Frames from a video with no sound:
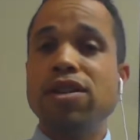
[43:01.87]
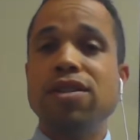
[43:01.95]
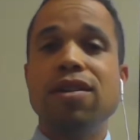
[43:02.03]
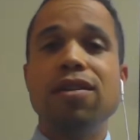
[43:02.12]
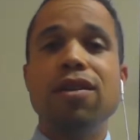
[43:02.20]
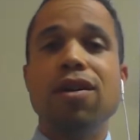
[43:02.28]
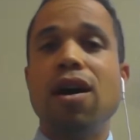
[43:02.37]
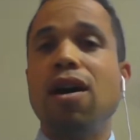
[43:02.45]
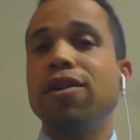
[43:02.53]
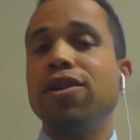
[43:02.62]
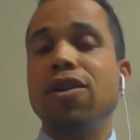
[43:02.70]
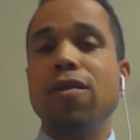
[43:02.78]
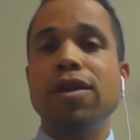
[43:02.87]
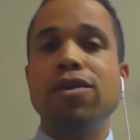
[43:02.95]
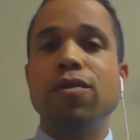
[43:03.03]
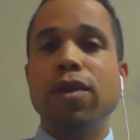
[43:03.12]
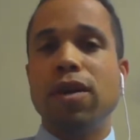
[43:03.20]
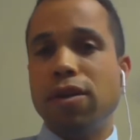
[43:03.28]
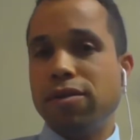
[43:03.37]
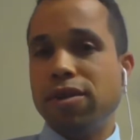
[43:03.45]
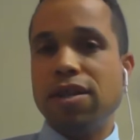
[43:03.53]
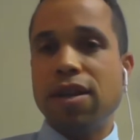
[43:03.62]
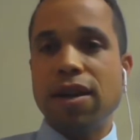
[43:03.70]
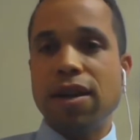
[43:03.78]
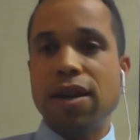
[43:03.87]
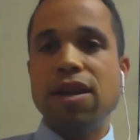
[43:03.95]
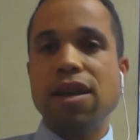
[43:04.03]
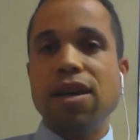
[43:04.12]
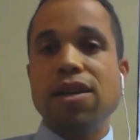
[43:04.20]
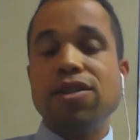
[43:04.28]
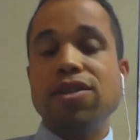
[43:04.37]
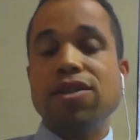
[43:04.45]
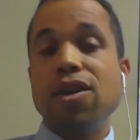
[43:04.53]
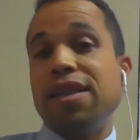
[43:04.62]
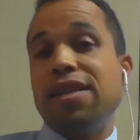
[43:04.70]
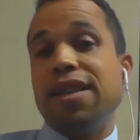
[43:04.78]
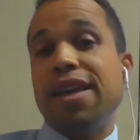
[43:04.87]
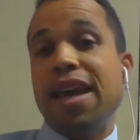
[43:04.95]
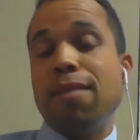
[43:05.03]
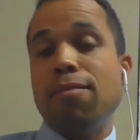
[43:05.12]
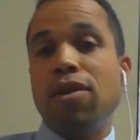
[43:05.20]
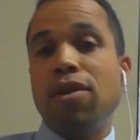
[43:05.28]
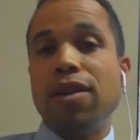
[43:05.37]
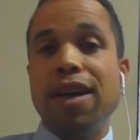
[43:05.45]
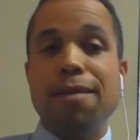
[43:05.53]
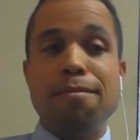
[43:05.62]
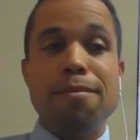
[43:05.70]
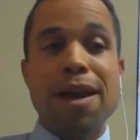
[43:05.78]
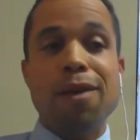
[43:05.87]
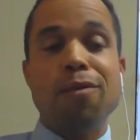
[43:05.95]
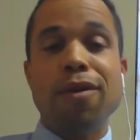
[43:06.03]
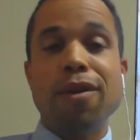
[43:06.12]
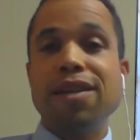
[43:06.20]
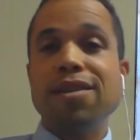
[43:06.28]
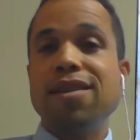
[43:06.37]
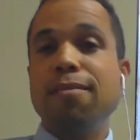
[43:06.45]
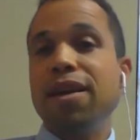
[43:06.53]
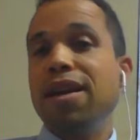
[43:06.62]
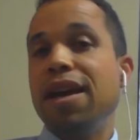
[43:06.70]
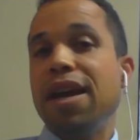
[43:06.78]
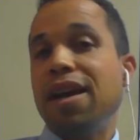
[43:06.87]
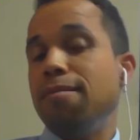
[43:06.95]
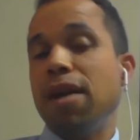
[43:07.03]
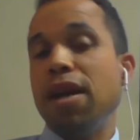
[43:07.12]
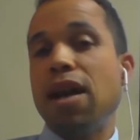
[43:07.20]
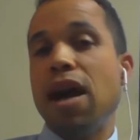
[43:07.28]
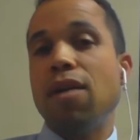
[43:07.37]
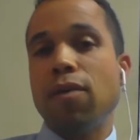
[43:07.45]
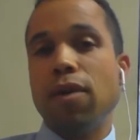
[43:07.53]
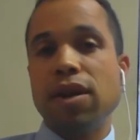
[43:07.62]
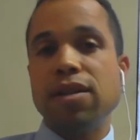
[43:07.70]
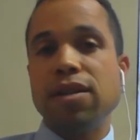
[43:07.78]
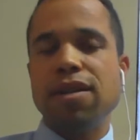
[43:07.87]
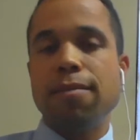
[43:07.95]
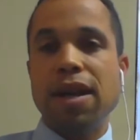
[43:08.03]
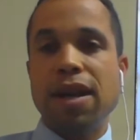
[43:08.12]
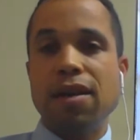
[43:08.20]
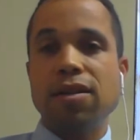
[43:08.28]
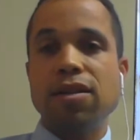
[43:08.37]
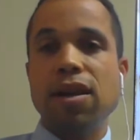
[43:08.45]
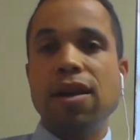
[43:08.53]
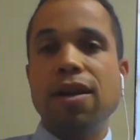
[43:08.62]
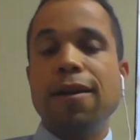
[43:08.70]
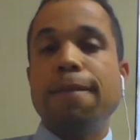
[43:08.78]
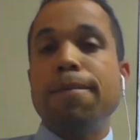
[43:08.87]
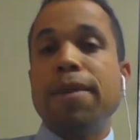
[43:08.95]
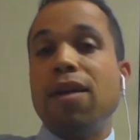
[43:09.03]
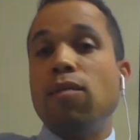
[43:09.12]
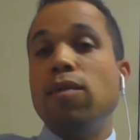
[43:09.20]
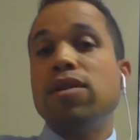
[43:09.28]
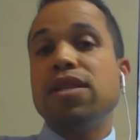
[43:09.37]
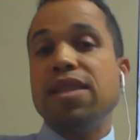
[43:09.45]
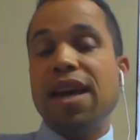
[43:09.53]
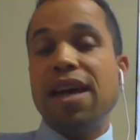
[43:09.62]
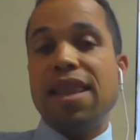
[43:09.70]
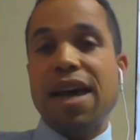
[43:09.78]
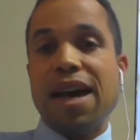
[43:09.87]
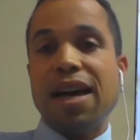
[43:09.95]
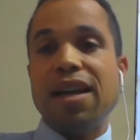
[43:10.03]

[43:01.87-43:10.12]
We are still ongoing doing those studies. So it's a gamble. It may work in somebody and it may not work in somebody else. I will say